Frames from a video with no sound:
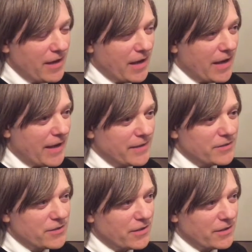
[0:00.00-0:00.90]

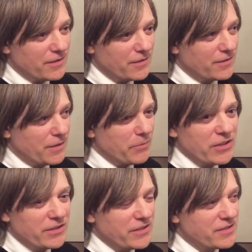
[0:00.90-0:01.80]
and typically
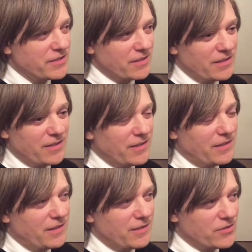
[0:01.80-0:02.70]
these
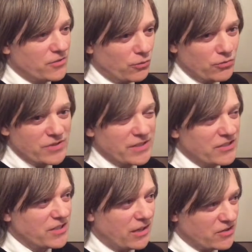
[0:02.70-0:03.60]
stores, they
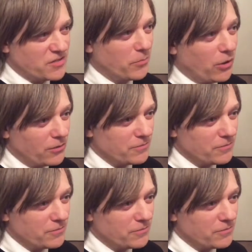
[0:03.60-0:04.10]
start small.